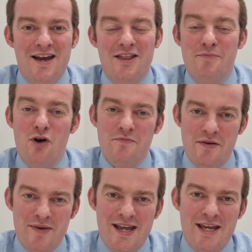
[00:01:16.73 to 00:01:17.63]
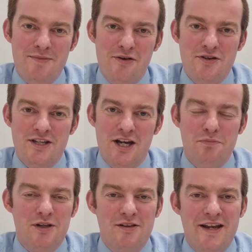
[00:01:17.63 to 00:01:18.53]
At the bottom of my email, there's a
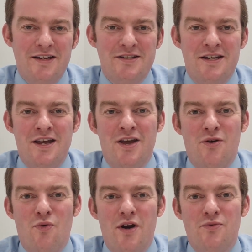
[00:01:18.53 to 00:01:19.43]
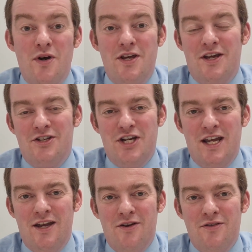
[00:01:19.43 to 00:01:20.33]
couple of links. One where you can
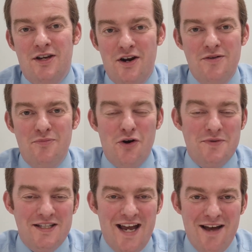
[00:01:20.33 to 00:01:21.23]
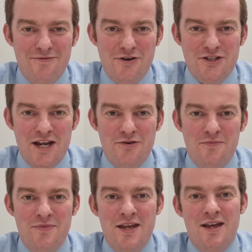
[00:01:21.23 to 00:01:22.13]
check out the current properties I have for
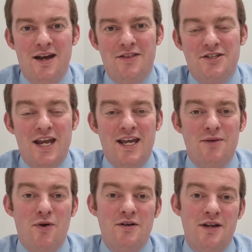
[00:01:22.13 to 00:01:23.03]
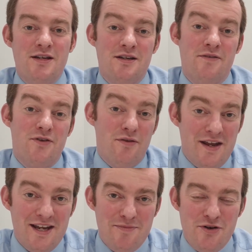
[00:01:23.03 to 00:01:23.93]
sale. And the second one is if you're
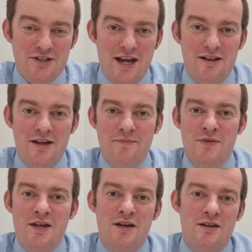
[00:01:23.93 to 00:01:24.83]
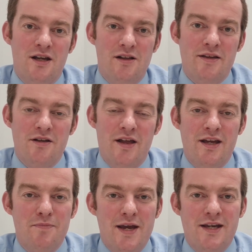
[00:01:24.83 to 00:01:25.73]
thinking about selling, you click the
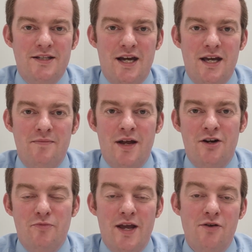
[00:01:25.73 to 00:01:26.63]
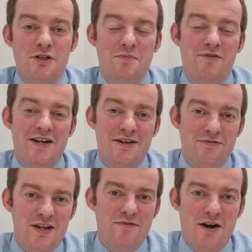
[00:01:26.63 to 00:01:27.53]
link, pick a time, and I'll be out to provide a
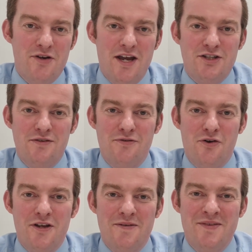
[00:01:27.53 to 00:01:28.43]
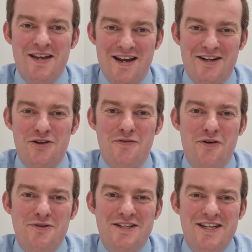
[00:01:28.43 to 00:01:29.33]
free valuation for you. And I look
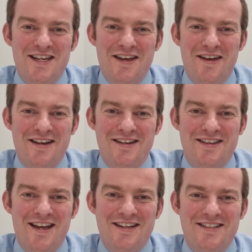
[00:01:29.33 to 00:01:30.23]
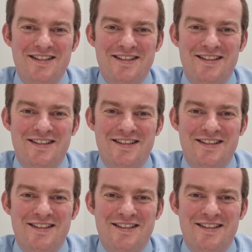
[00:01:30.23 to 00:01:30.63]
forward to seeing you then. Thanks.